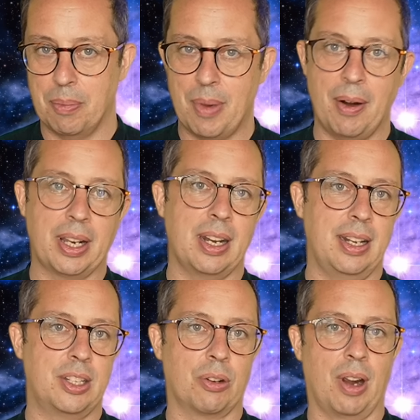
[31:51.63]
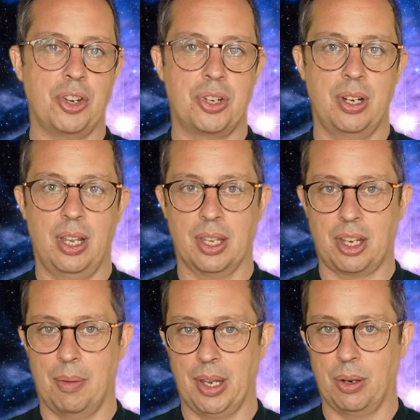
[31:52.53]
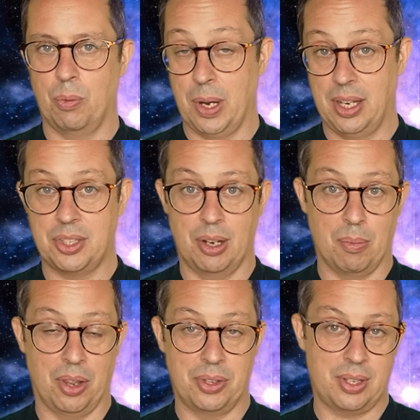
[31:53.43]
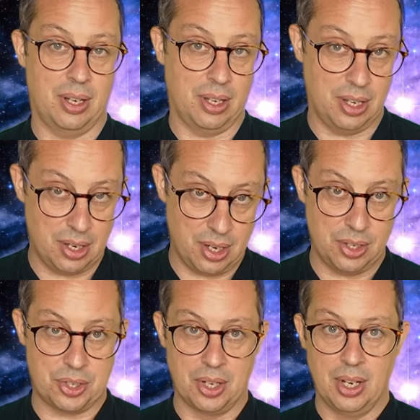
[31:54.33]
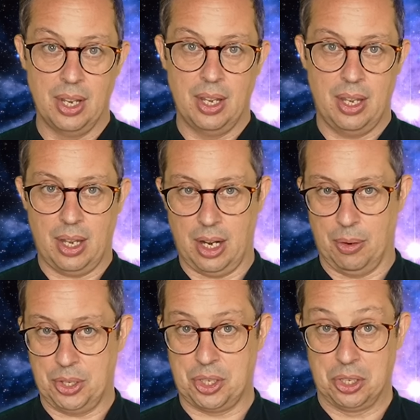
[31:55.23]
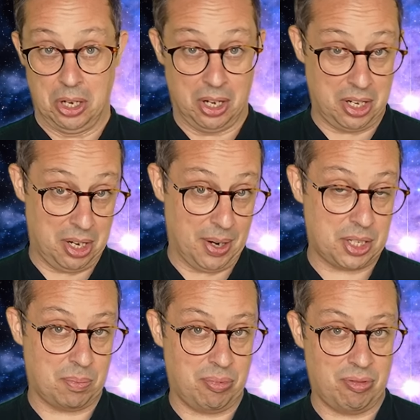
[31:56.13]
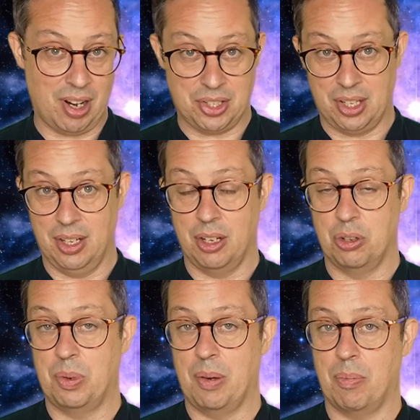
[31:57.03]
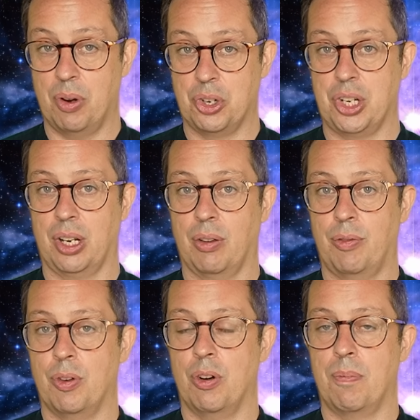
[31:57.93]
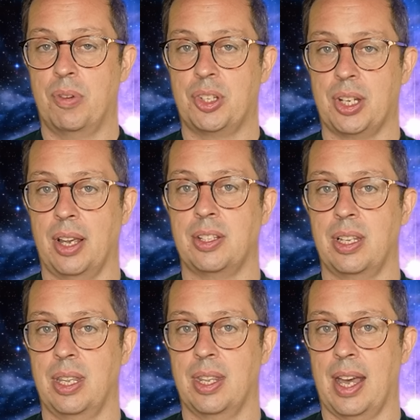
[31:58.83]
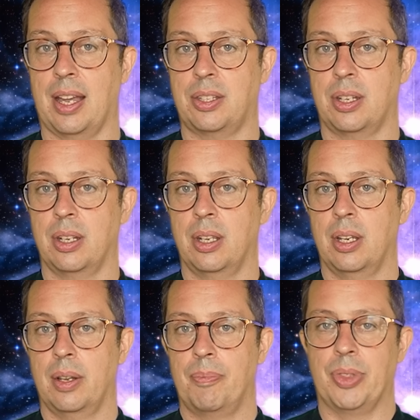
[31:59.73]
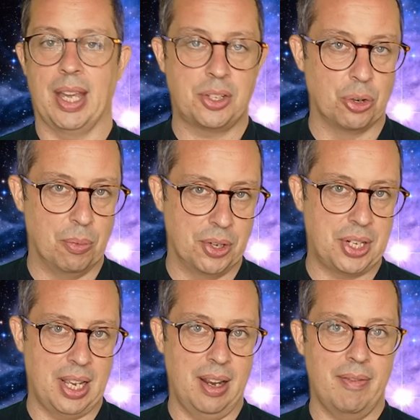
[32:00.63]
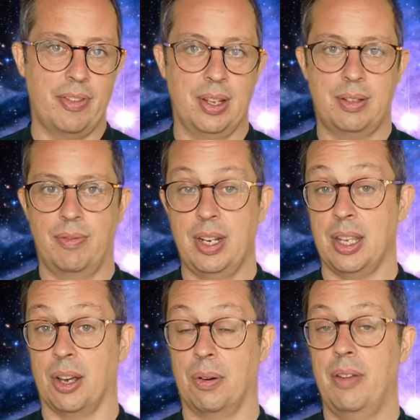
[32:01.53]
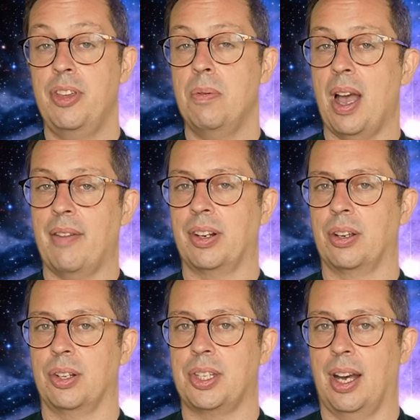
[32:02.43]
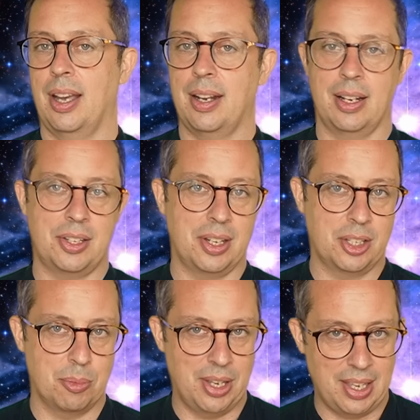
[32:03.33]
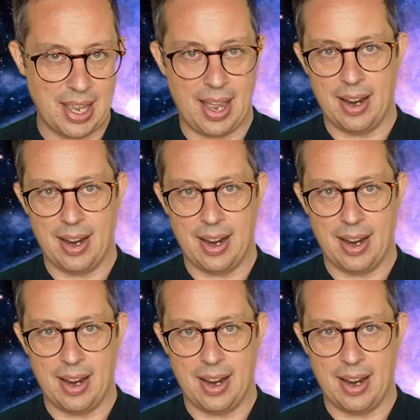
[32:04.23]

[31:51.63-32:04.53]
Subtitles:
American integration in the coming weeks and months and years. I know a certain US president who's been pushing for precisely that. That's almost it for this video. If you haven't got tired listening to me yet,